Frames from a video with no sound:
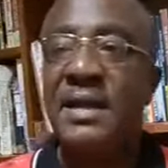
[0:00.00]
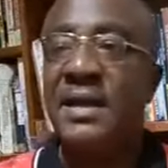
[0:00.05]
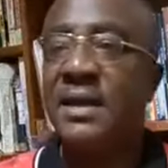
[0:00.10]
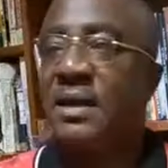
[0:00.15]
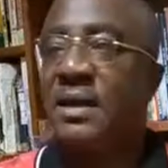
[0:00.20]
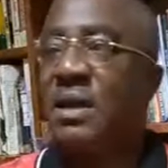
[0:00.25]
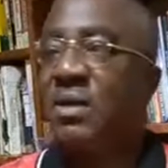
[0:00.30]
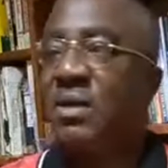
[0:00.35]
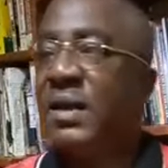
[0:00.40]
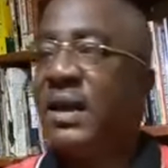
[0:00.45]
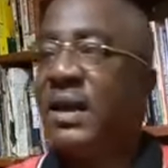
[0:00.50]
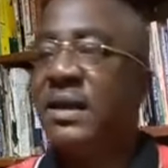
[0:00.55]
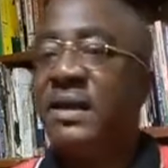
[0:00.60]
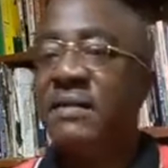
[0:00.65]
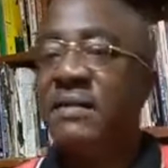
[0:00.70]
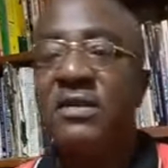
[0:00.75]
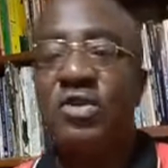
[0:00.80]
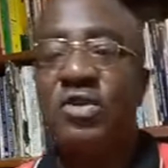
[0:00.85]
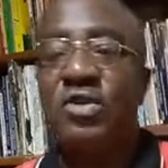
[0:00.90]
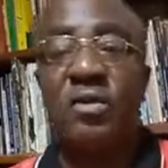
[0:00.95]
They were
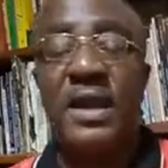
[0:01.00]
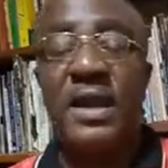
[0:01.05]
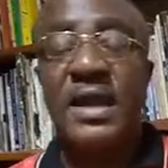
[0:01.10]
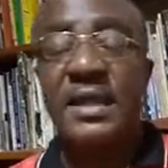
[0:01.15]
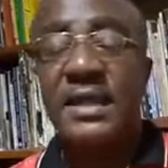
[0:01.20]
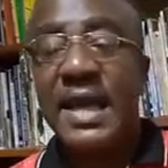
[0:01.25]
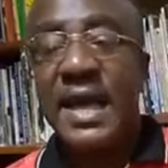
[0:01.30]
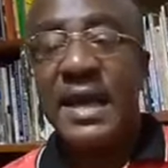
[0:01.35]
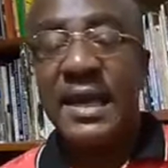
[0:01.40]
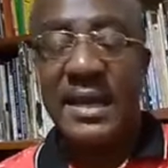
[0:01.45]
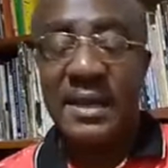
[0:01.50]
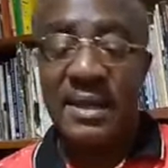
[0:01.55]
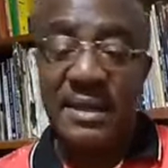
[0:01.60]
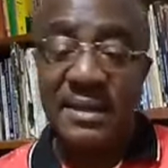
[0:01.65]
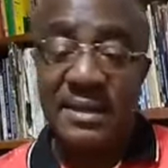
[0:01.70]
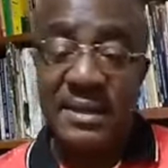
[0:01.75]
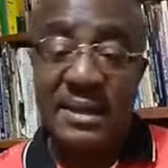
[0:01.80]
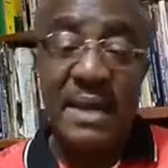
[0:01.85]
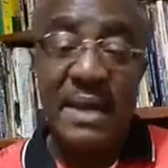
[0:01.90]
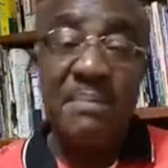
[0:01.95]
living together in the
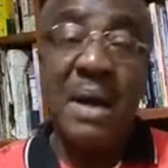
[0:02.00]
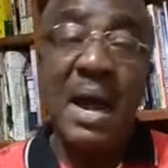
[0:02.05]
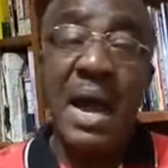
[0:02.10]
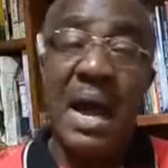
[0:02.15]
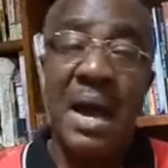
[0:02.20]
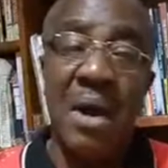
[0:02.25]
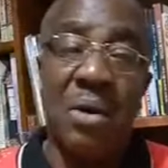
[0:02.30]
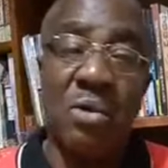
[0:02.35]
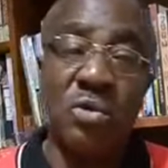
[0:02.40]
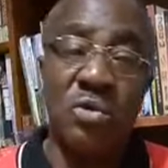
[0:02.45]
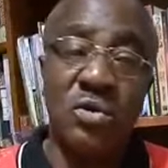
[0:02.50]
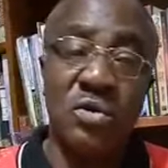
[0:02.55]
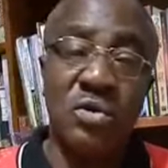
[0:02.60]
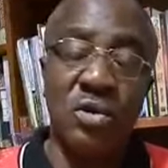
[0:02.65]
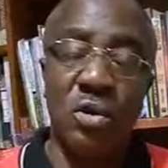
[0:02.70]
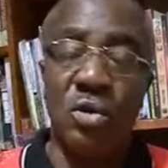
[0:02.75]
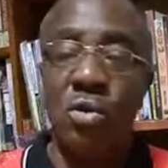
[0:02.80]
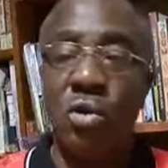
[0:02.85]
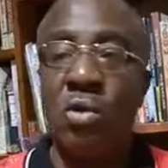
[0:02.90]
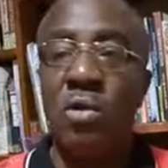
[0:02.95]
same house, you
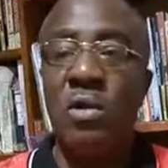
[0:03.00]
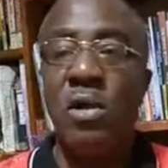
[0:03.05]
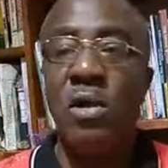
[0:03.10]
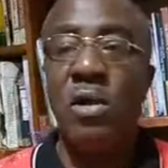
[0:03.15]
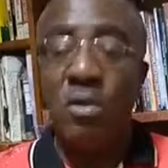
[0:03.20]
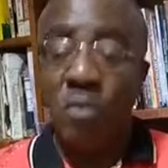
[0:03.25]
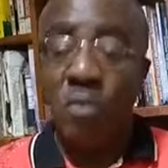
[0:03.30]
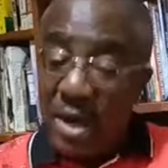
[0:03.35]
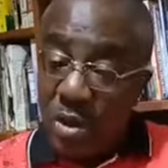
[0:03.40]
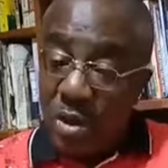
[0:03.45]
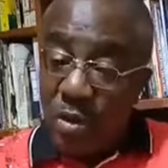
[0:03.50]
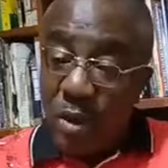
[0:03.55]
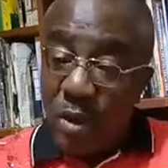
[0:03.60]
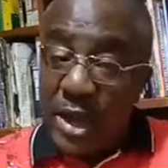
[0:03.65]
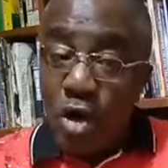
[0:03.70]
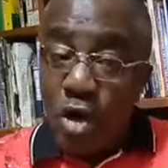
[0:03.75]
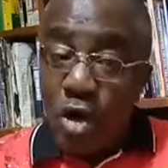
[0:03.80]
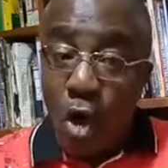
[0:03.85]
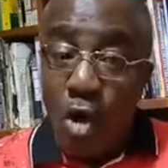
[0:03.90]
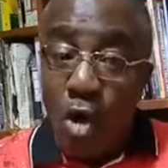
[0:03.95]
know, when they were
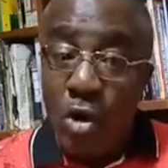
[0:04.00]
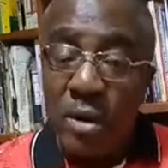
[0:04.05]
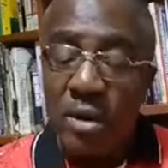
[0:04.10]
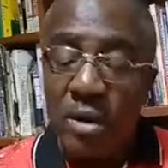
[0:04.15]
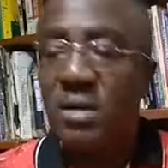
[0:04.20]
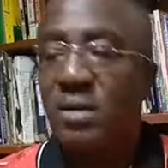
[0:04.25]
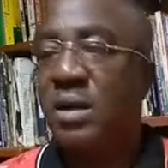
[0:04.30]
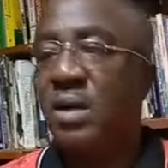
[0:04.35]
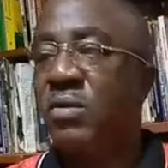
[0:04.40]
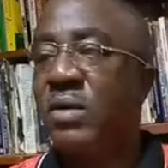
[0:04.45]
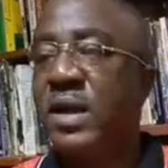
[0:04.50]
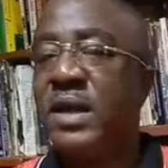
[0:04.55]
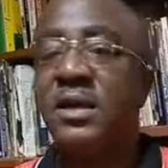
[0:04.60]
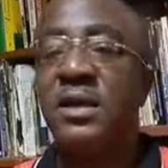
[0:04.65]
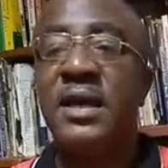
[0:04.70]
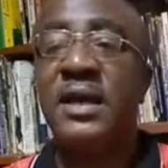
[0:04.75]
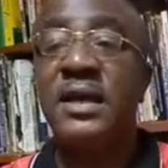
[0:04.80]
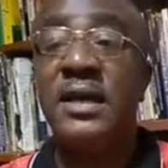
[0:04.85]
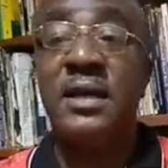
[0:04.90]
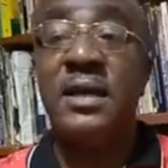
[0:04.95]
young. They were in the,
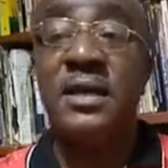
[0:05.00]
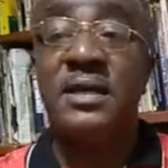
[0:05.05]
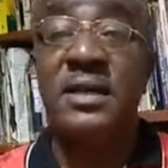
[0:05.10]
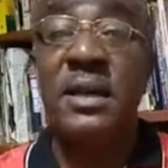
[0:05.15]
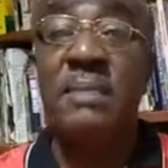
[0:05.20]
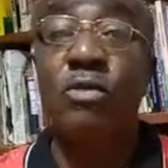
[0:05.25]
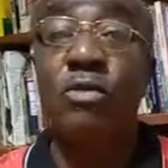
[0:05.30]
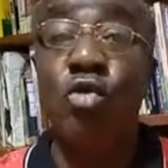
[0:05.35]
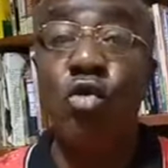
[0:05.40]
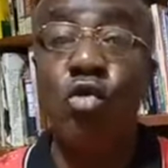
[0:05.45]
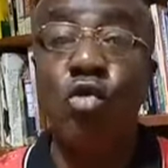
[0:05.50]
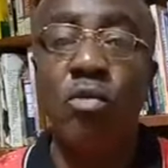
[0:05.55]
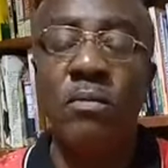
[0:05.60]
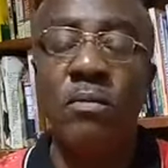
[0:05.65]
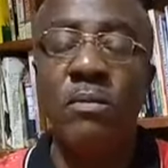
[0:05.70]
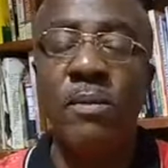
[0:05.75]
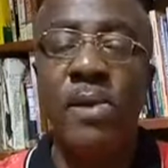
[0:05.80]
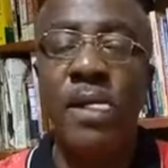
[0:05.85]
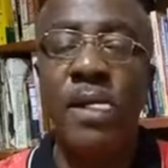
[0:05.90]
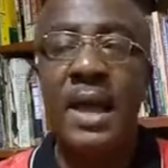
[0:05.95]
in the same room.
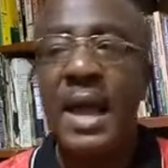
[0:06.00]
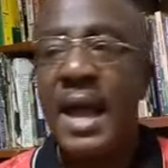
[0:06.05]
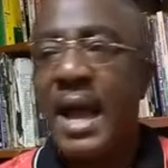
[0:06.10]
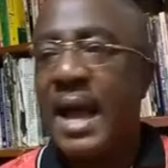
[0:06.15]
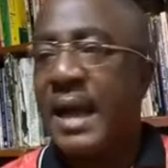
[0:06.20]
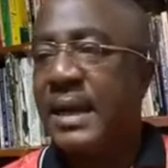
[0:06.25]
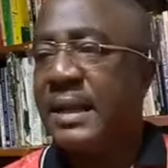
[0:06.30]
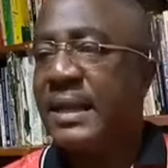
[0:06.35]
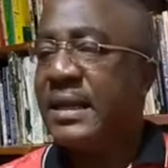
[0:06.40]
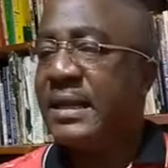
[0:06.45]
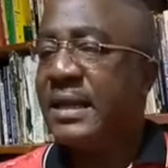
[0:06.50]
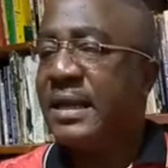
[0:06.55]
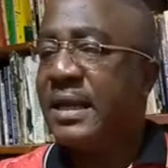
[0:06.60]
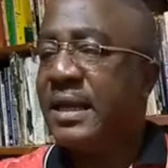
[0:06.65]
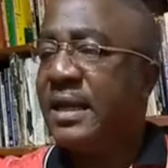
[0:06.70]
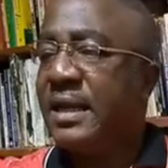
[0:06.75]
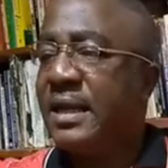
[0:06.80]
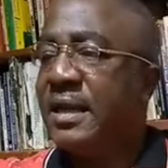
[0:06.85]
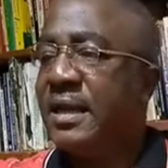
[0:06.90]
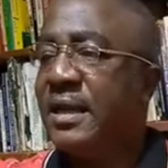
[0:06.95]
And then
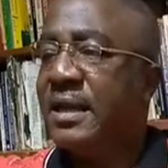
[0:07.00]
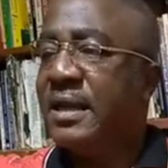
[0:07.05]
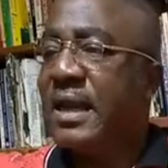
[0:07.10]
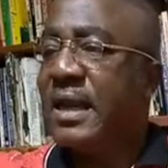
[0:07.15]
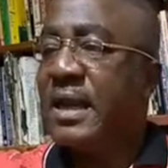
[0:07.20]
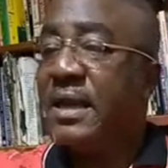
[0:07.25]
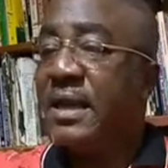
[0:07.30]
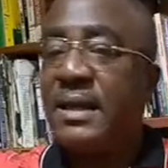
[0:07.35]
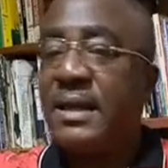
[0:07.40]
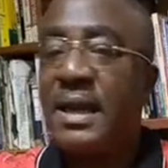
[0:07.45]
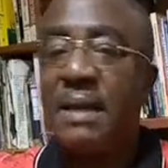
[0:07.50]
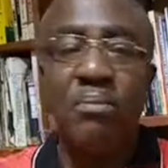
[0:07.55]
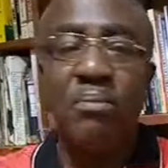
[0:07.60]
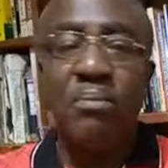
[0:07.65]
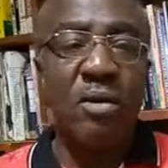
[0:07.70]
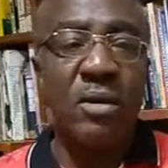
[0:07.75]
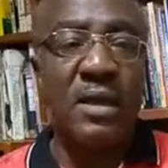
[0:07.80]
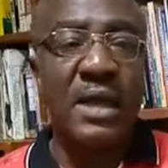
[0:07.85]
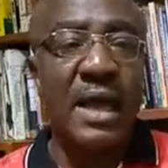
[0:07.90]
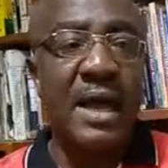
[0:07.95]
the elder
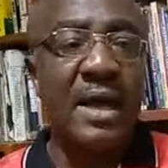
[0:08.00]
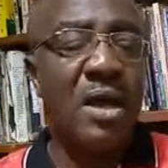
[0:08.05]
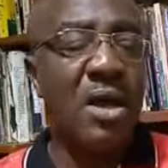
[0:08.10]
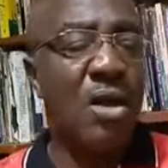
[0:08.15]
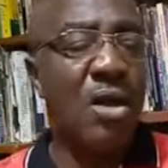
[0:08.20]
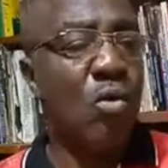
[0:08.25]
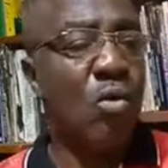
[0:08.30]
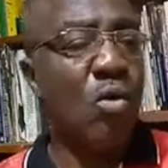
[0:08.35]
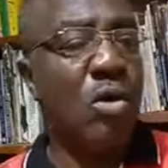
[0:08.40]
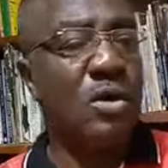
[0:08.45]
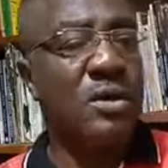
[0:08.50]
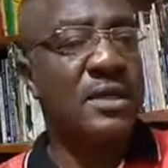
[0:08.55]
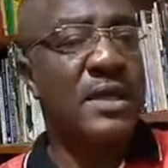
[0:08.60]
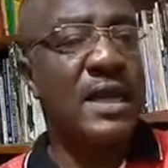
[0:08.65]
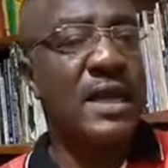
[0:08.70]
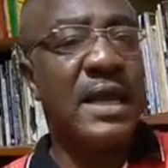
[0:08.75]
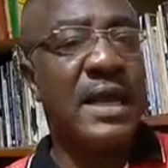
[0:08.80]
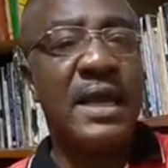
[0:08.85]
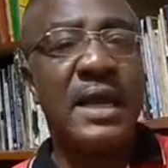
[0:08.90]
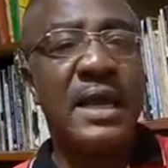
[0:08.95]
brother was
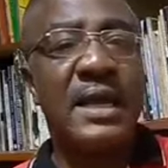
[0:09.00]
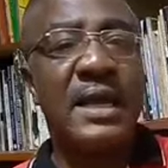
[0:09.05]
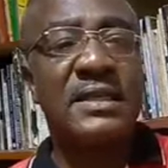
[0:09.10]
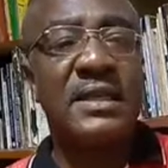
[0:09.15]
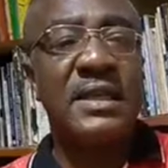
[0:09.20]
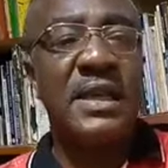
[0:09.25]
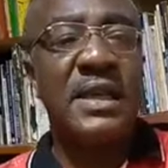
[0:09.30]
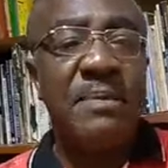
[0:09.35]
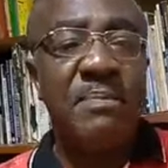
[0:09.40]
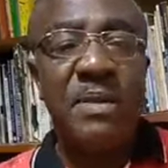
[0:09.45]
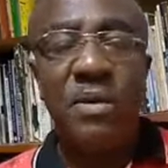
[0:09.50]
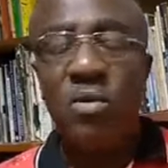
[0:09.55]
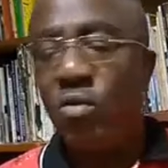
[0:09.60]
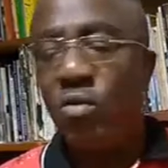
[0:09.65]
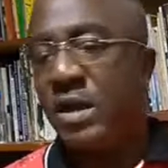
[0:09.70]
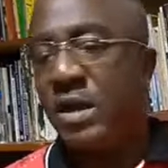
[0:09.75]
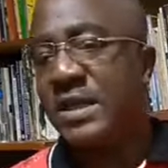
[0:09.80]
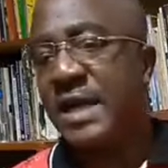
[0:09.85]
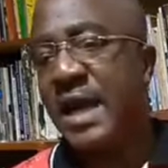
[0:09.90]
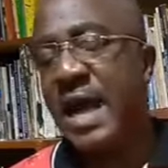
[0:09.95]
uh, sleeping with
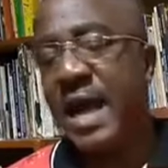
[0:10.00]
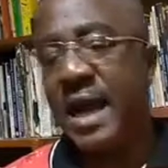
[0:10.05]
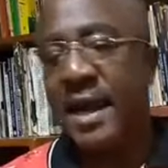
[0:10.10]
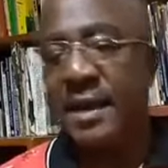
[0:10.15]
her.